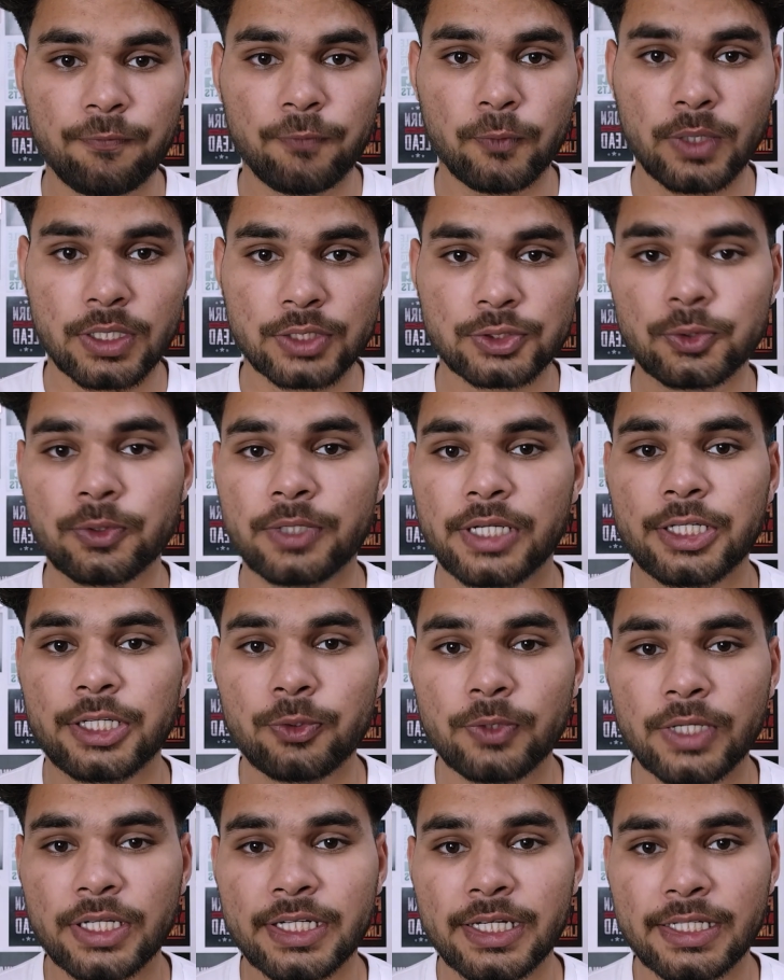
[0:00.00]
If you are a student,
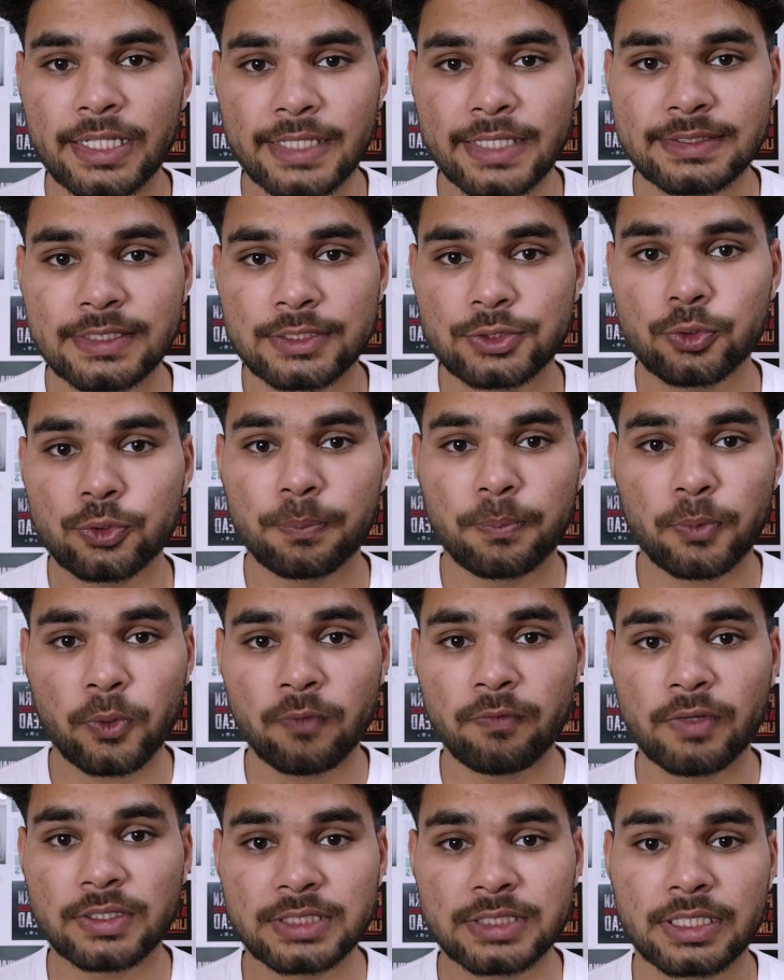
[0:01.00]
you can get access to
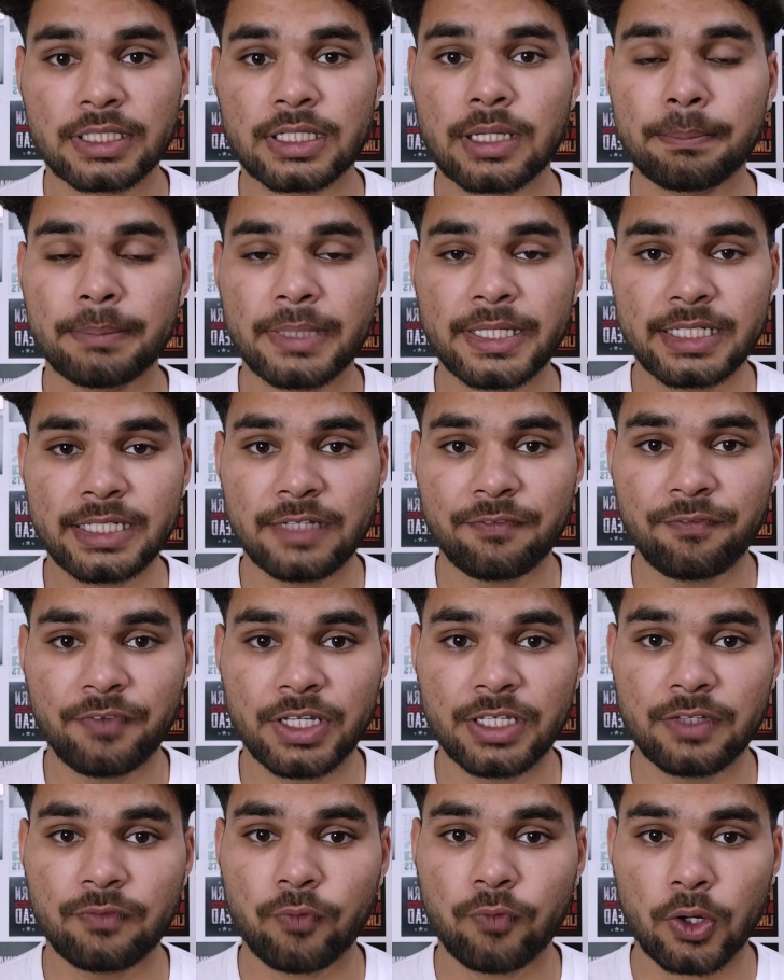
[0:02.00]
Pro version completely
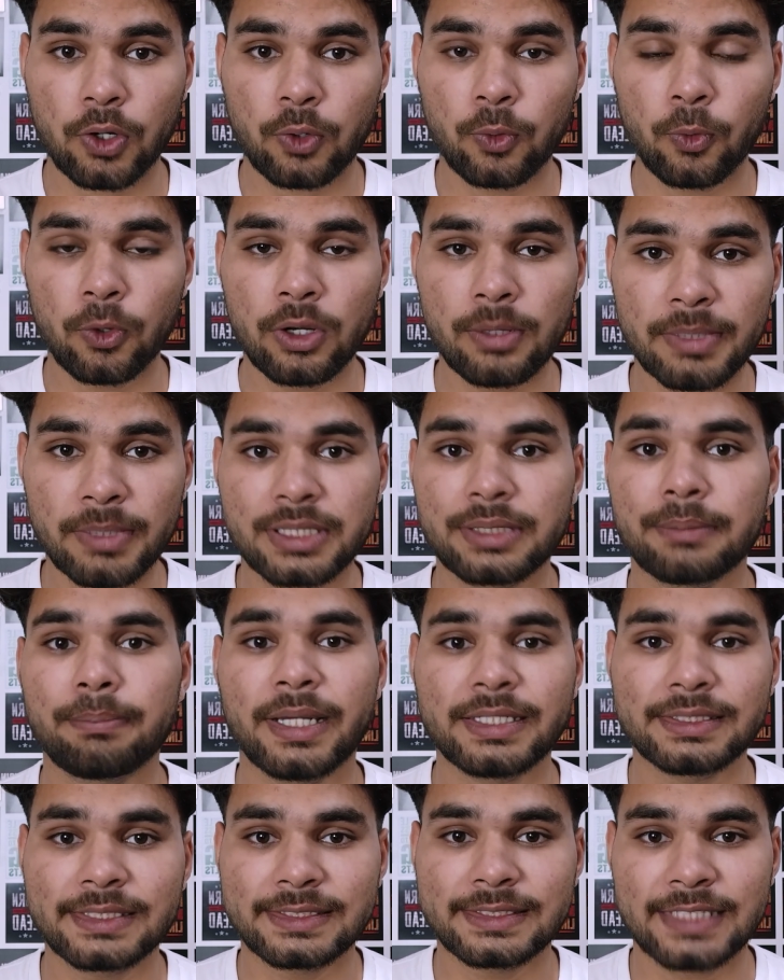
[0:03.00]
free for a whole month
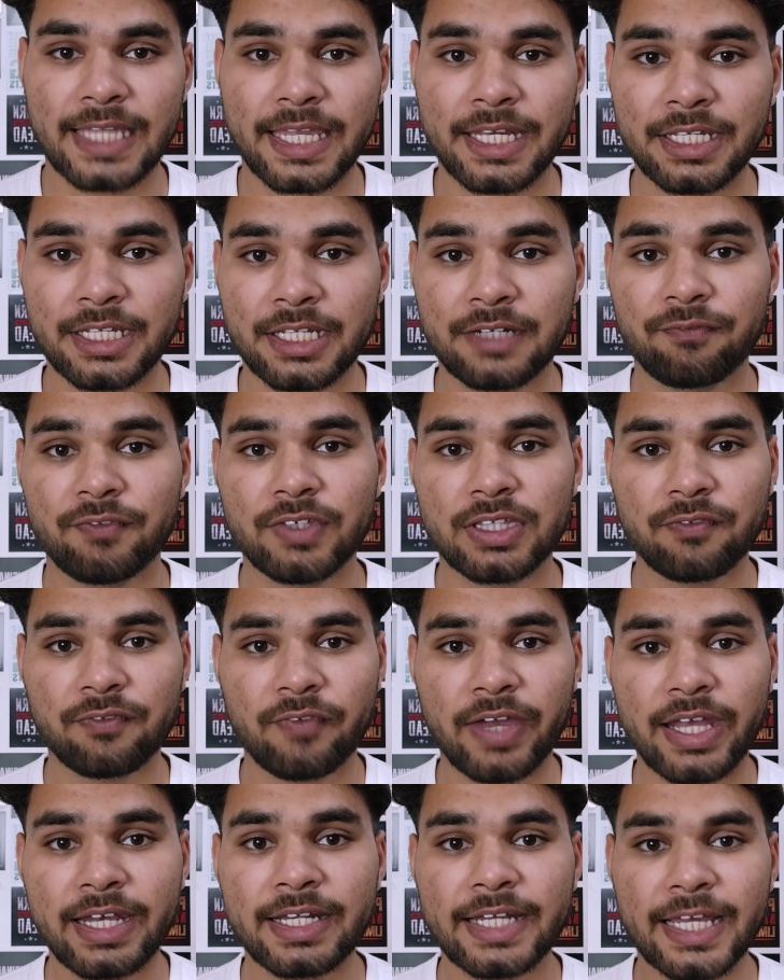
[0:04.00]
by just signing in with a
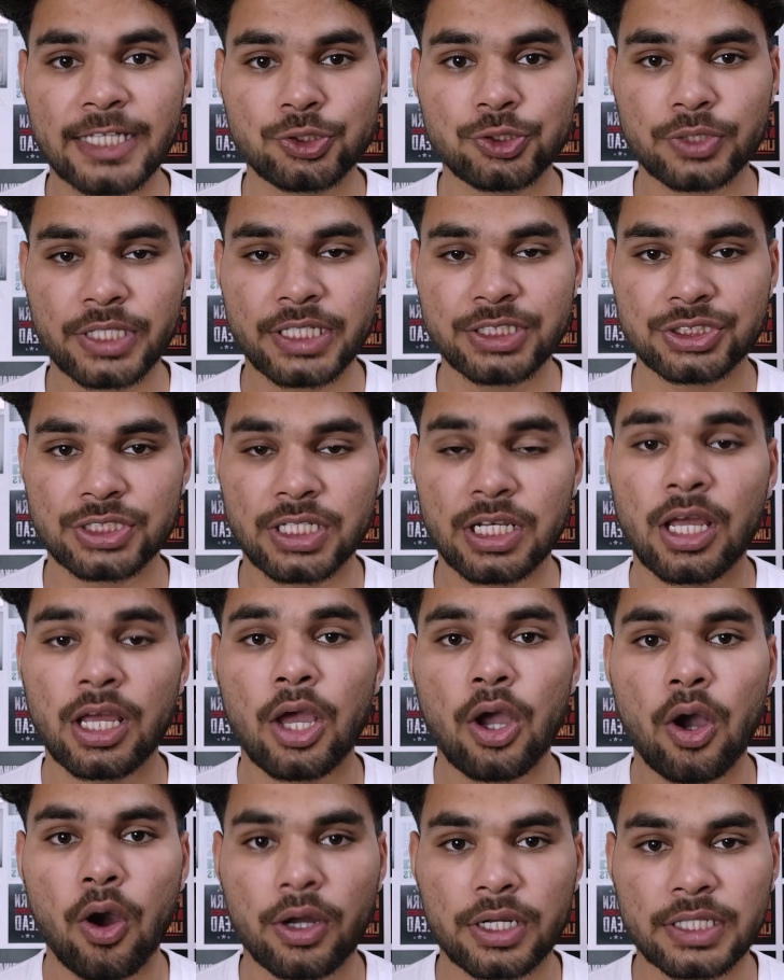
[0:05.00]
valid educational
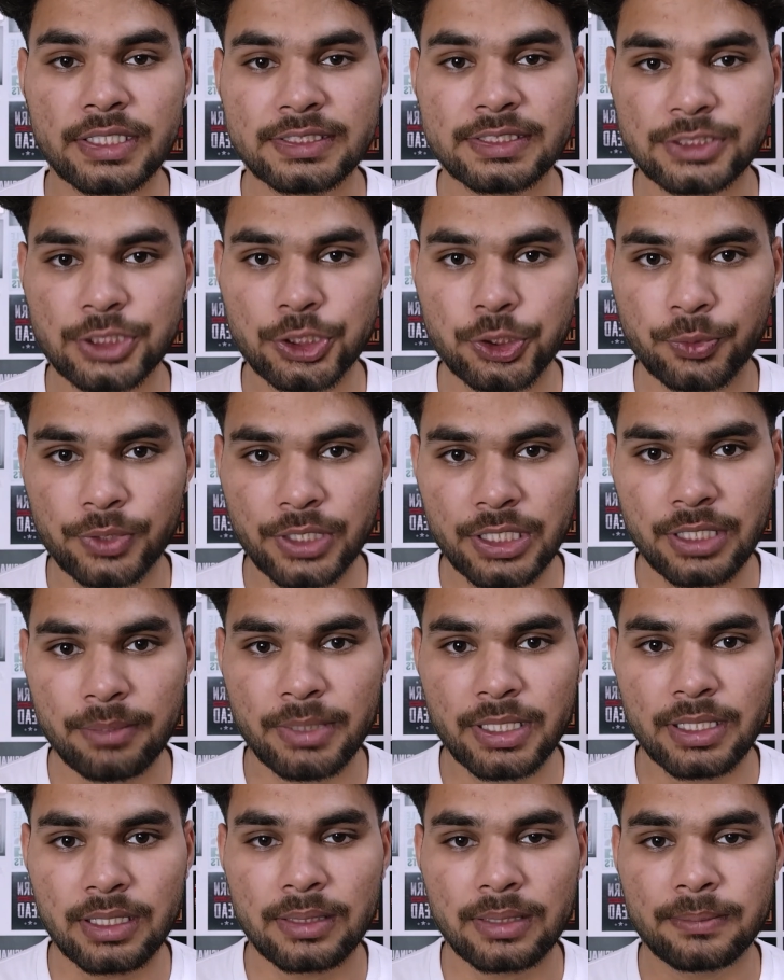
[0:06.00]
or an institute
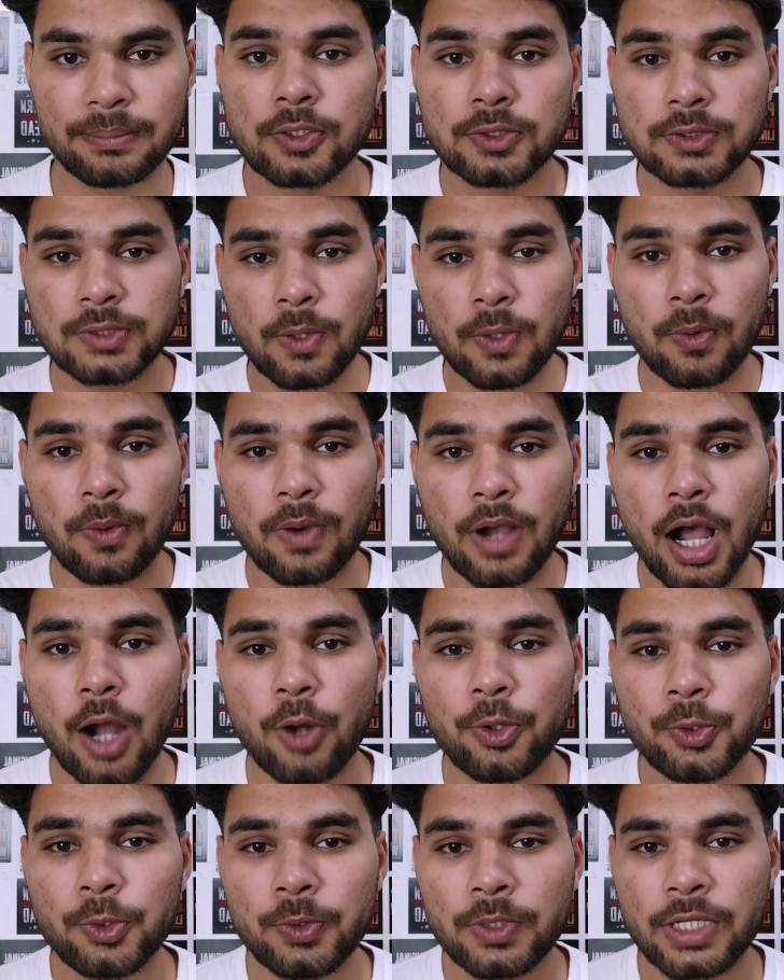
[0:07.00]
email. So,
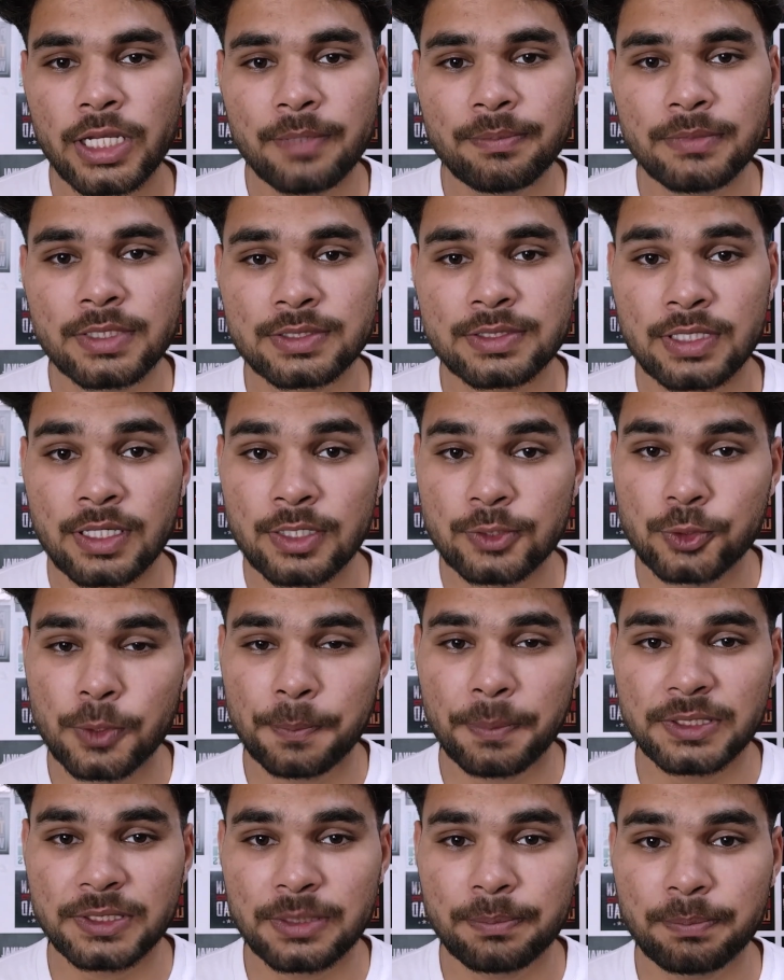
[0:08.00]
how do you claim this?
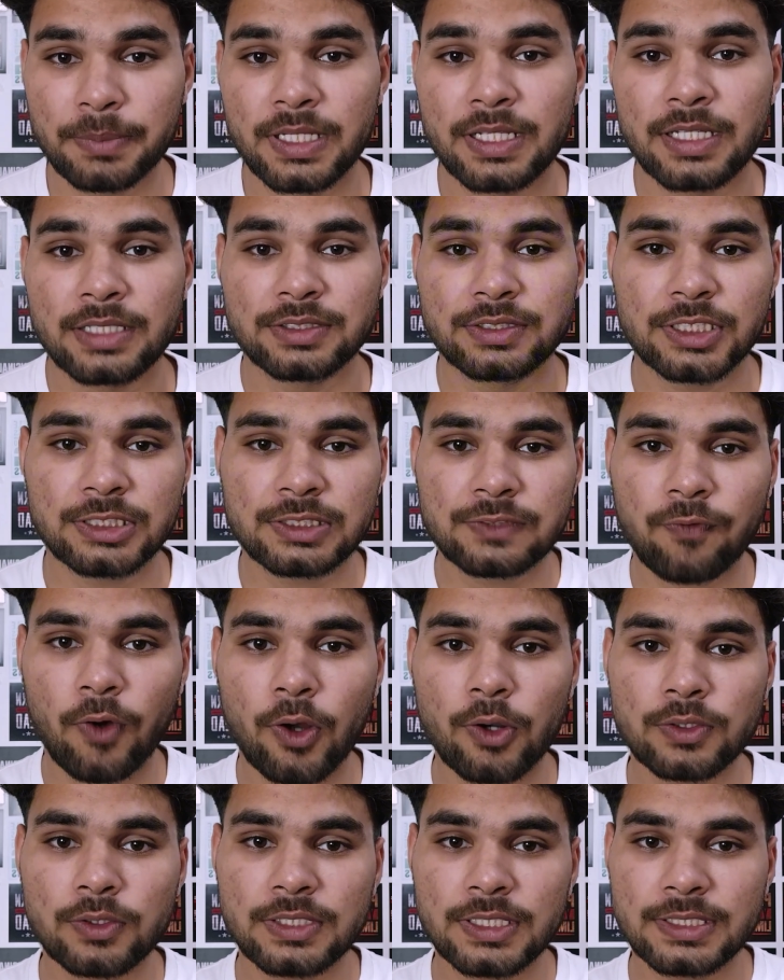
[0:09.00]
Super simple. Just
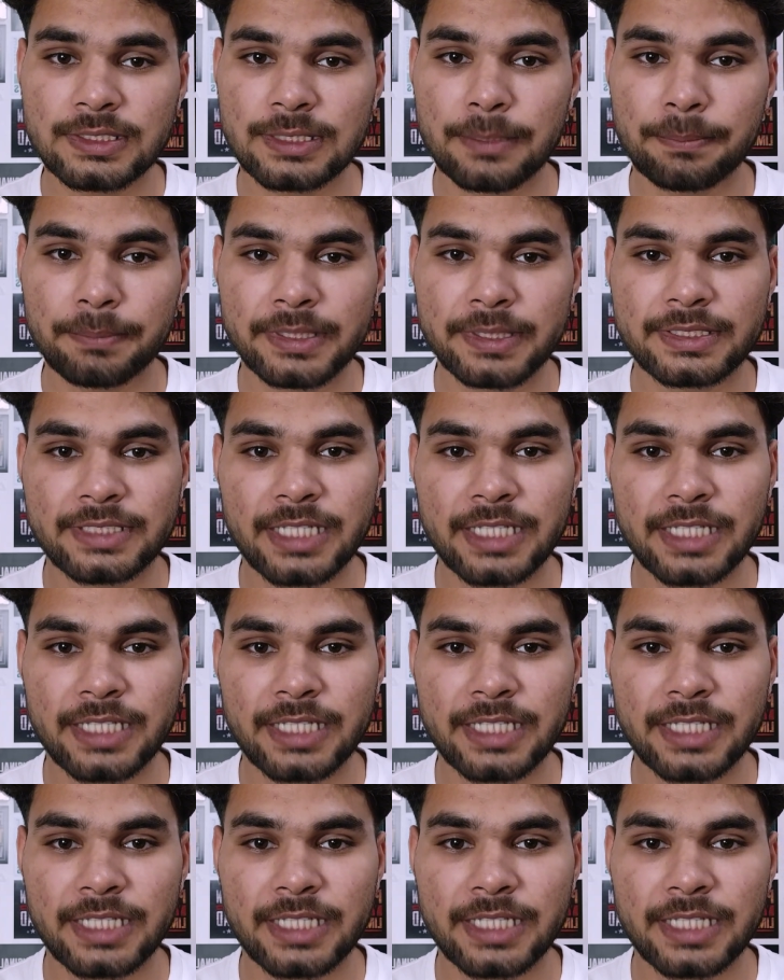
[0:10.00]
follow these simple